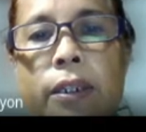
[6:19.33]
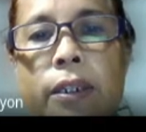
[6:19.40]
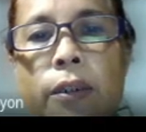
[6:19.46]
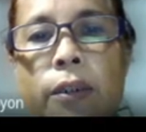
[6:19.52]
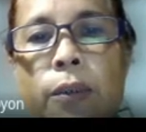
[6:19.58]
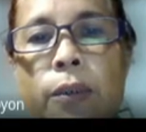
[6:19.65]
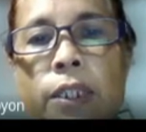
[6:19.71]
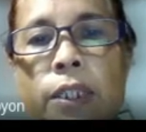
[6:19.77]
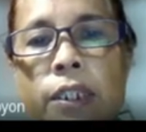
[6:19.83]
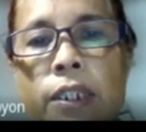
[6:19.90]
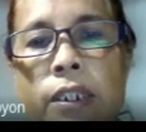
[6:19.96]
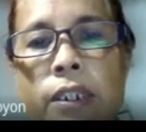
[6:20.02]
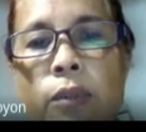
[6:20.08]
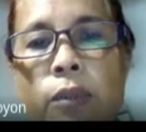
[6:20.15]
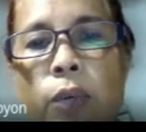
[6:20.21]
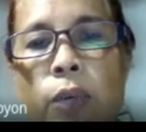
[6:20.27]
which
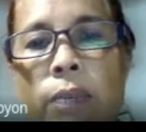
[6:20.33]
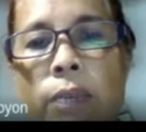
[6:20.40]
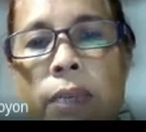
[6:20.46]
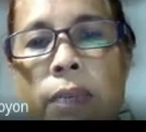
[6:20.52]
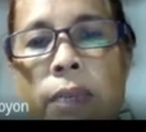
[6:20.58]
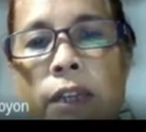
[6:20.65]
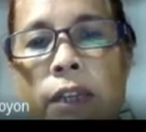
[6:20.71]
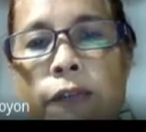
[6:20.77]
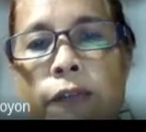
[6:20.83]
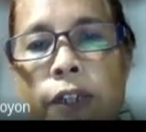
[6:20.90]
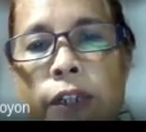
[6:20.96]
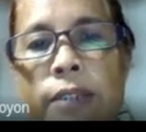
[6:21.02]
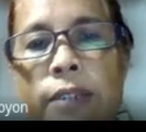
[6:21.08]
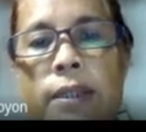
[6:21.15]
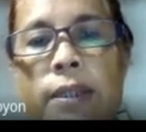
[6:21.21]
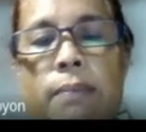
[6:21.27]
will be the
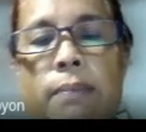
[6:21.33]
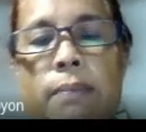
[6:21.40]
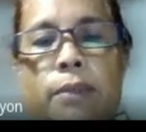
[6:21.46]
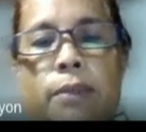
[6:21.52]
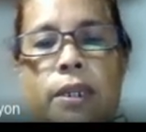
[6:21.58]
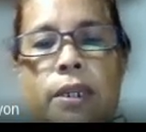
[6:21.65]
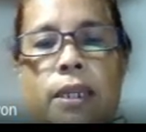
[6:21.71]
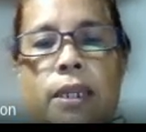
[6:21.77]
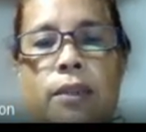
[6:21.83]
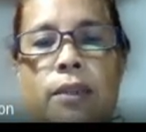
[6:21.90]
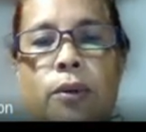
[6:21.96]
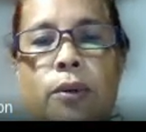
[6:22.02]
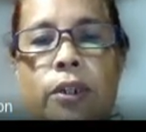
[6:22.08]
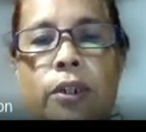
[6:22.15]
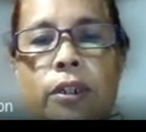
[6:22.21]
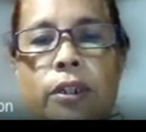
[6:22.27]
first number in the
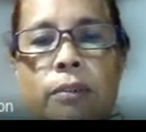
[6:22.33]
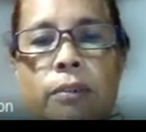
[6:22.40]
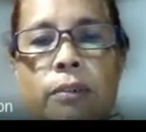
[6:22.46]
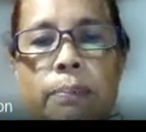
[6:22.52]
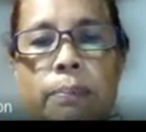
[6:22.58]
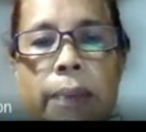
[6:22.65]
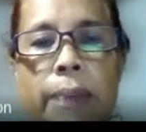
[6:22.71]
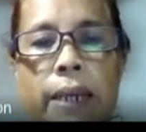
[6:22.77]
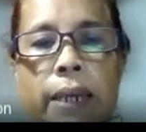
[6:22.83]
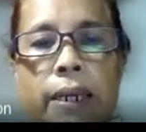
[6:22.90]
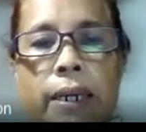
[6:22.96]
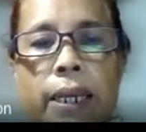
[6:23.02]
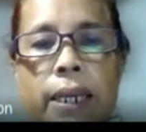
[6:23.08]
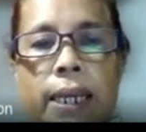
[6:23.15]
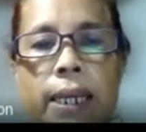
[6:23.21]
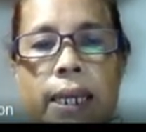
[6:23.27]
ordered pair,
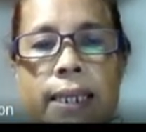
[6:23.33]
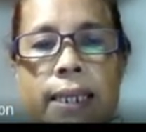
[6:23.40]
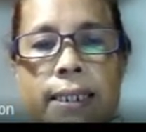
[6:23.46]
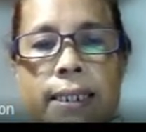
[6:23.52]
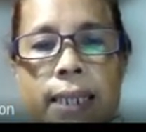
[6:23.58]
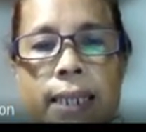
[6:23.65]
is